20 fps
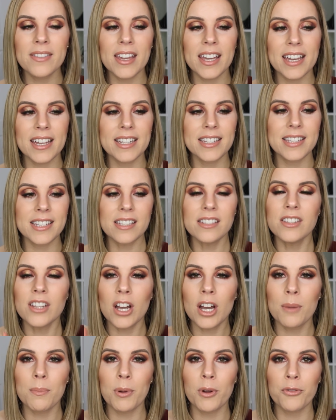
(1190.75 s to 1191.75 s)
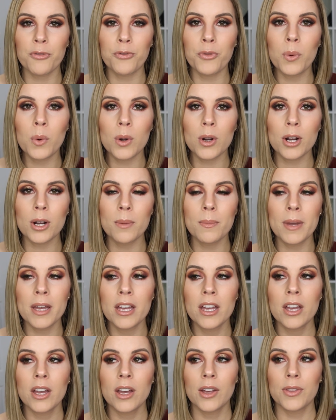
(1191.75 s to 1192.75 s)
Like it did not perform
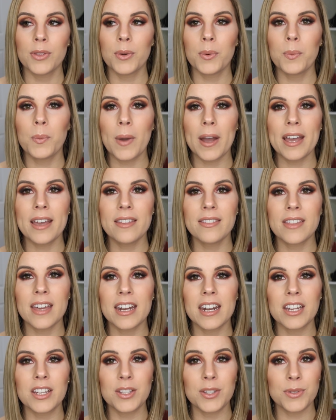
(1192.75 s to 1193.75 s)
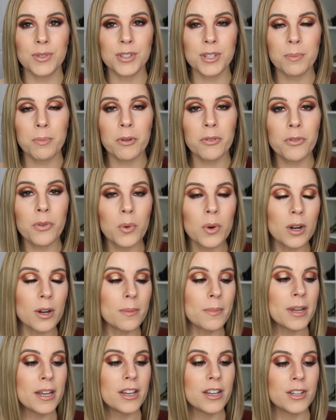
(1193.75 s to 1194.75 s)
the way that it used to
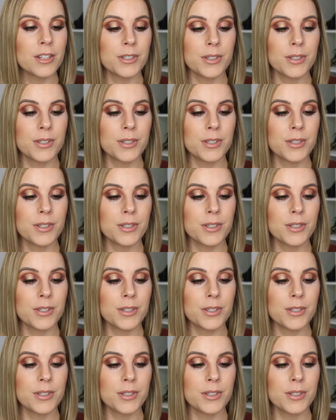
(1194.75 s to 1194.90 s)
perform.